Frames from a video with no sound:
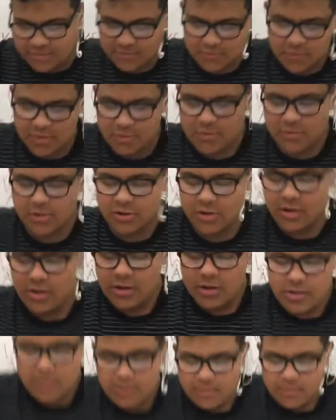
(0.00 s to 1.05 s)
was a cause of
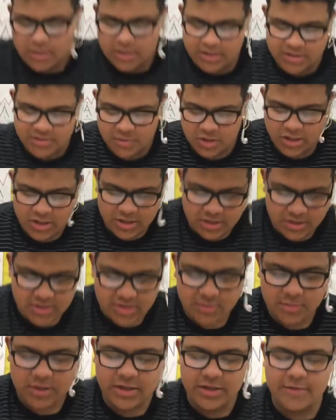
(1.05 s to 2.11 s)
World War because
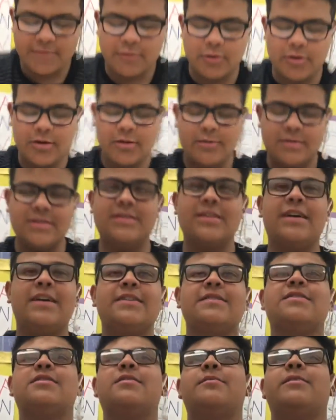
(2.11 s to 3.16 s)
many countries believed
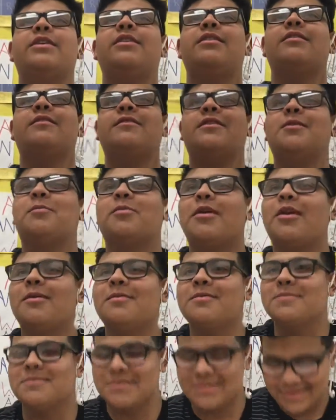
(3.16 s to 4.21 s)
war was the answer to many of their